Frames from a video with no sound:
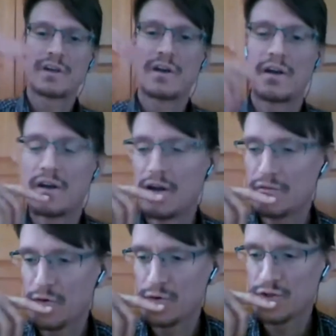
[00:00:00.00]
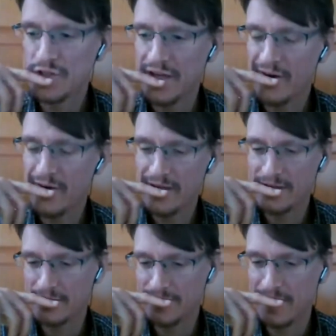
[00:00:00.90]
evolutionary
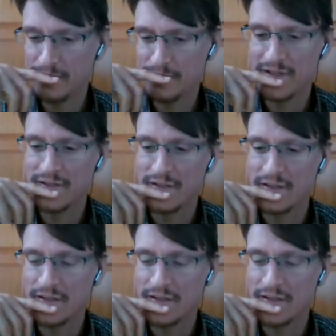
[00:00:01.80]
development,